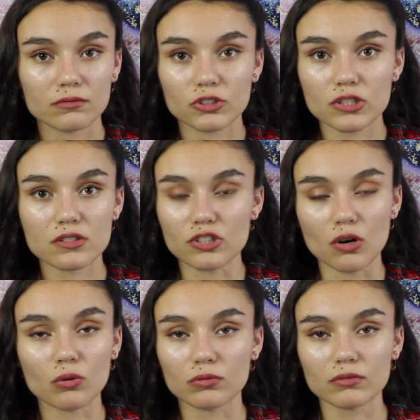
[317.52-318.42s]
just
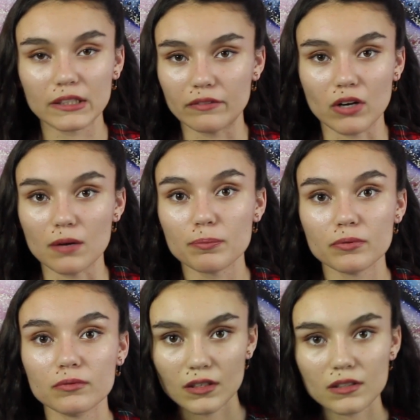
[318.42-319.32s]
don't give up.
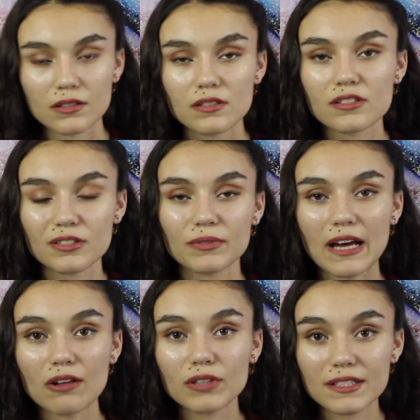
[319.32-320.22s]
So
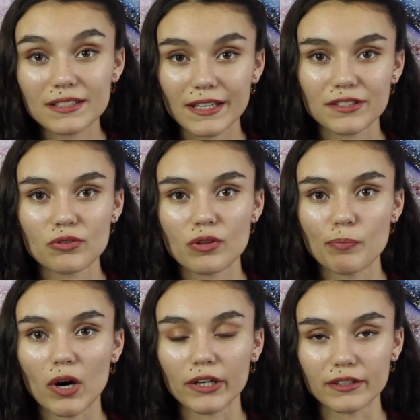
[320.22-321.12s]
now let's get to the
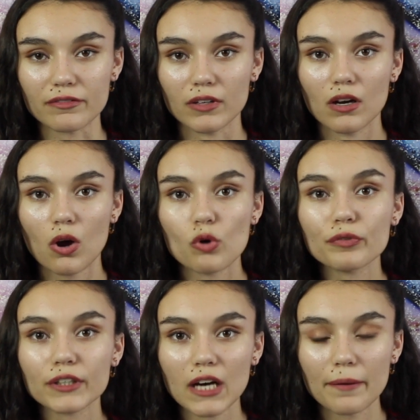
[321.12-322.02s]
part of
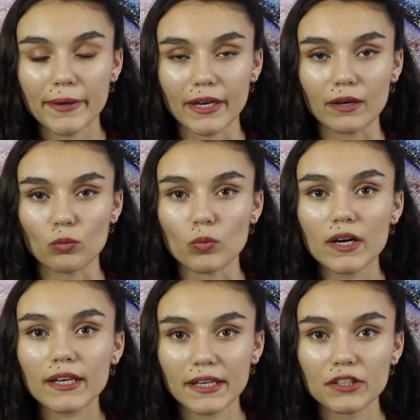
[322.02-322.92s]
overcoming it.
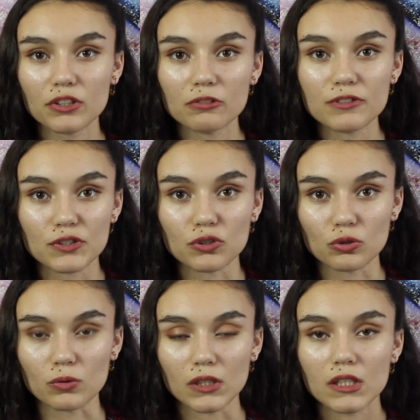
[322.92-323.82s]
What can you
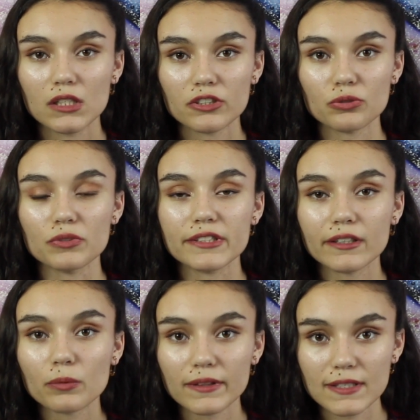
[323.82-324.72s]
do to
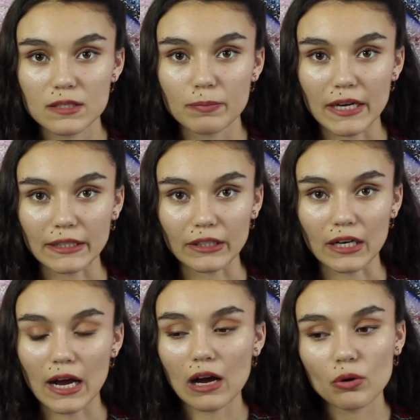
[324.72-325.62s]
deal with this
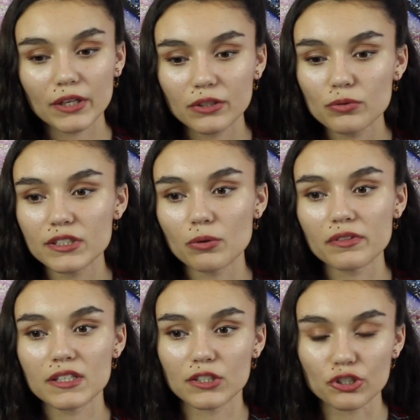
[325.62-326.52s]
better? How can you deal
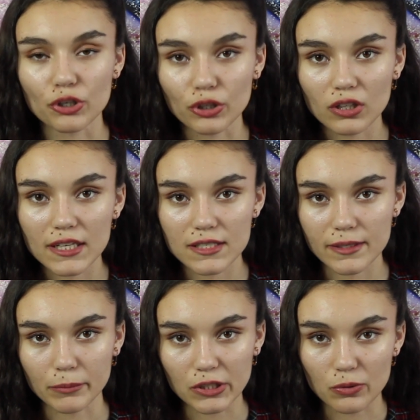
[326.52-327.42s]
with the internalized
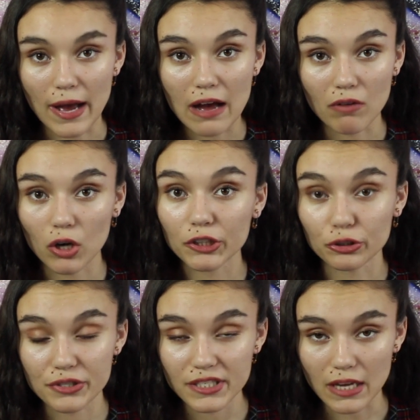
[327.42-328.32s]
stigma you have on
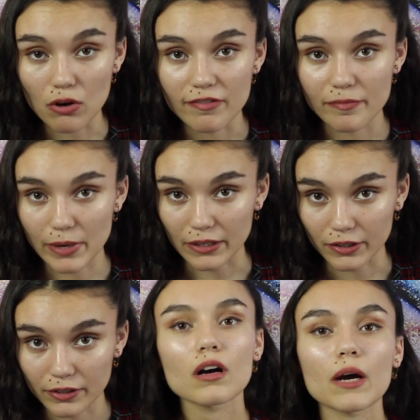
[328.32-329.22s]
yourself better?